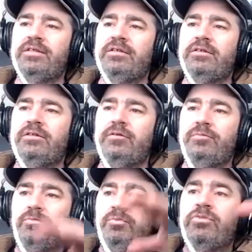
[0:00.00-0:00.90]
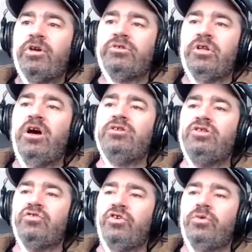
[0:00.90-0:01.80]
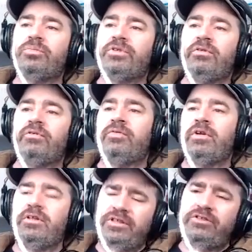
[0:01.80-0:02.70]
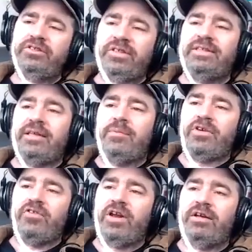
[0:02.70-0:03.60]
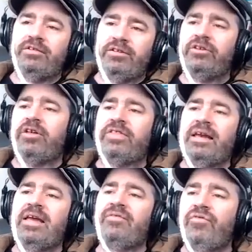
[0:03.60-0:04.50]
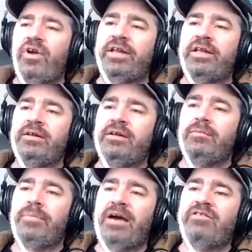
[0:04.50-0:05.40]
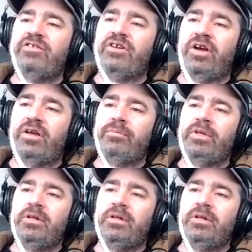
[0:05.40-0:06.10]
to those larger groups of, let's just say, Democrat and that left right paradigm.